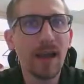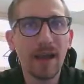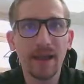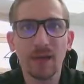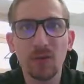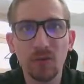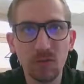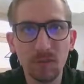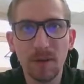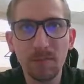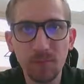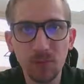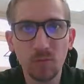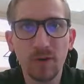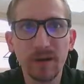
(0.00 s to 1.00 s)
I don't
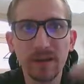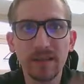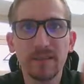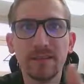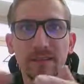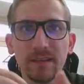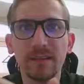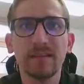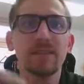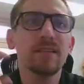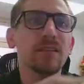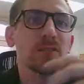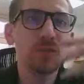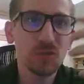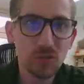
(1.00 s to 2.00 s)
remember where this is.
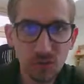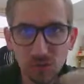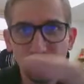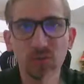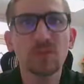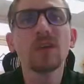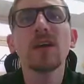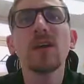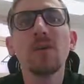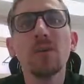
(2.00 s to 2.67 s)
Shoot.